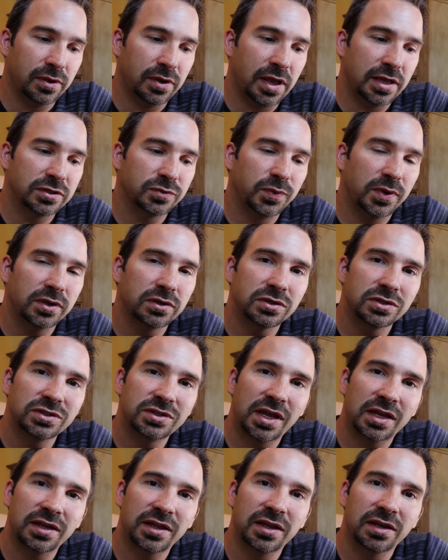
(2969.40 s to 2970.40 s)
as we
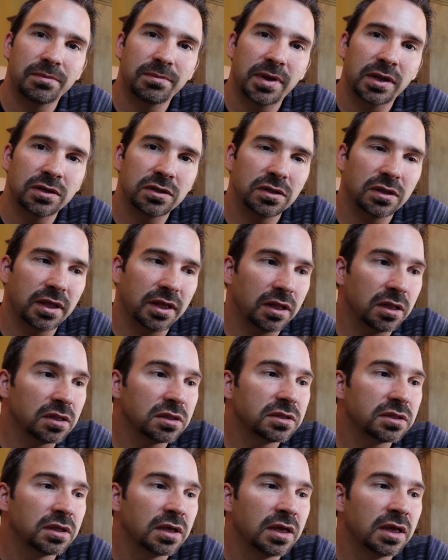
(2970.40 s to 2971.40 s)
understand it in mental
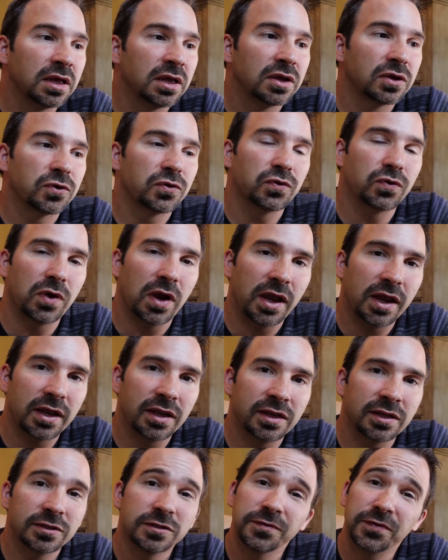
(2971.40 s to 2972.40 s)
health,
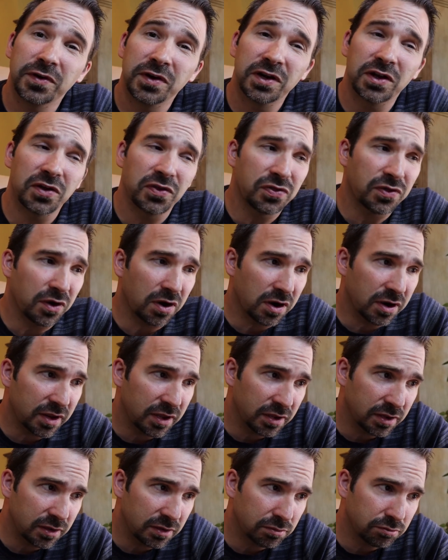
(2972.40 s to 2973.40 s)
crying is very
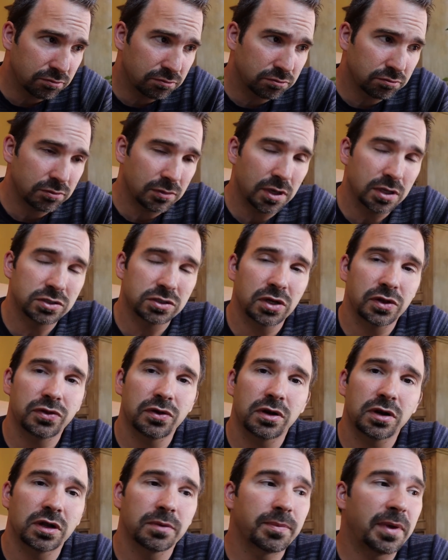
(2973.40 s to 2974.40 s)
cathartic. It's a
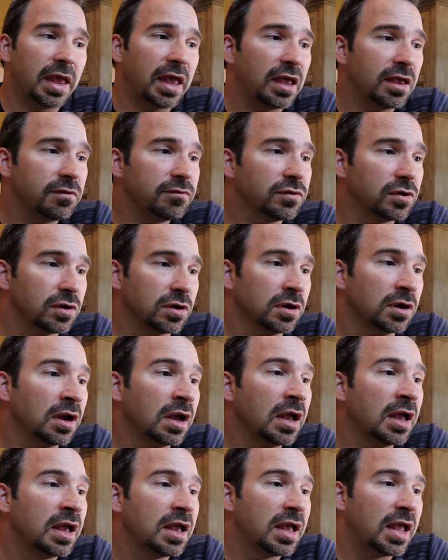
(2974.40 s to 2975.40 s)
cathartic behavior,
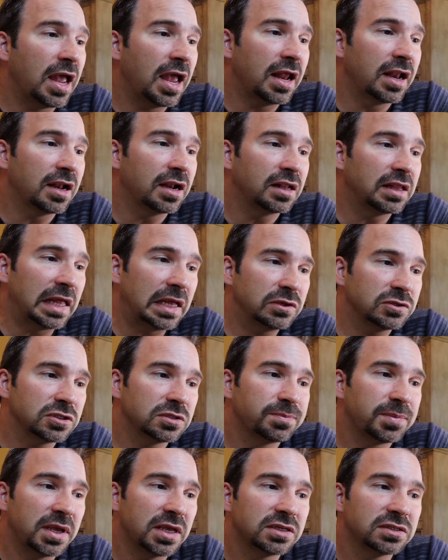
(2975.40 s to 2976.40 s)
and it allows
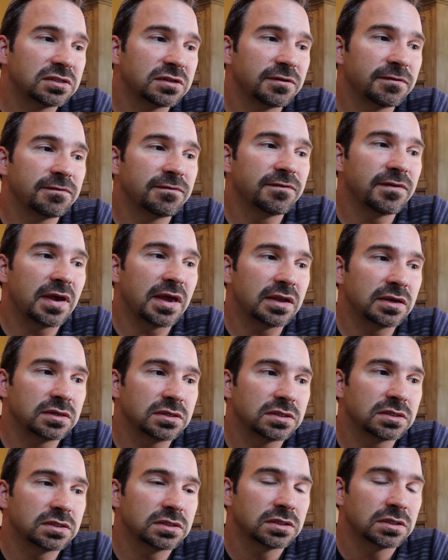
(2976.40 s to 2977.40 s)
space to
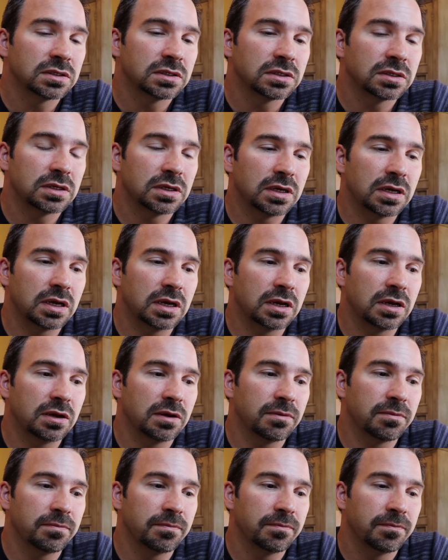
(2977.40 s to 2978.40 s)
vent
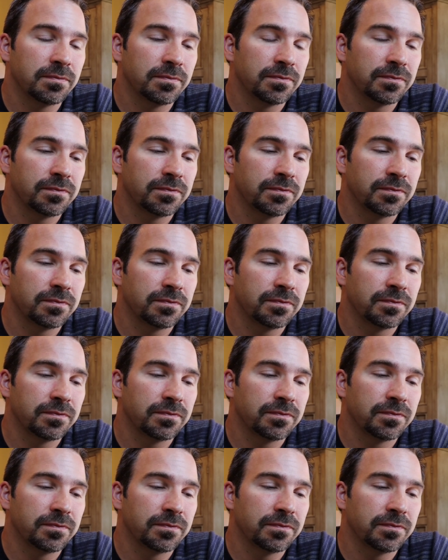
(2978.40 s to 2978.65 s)
um,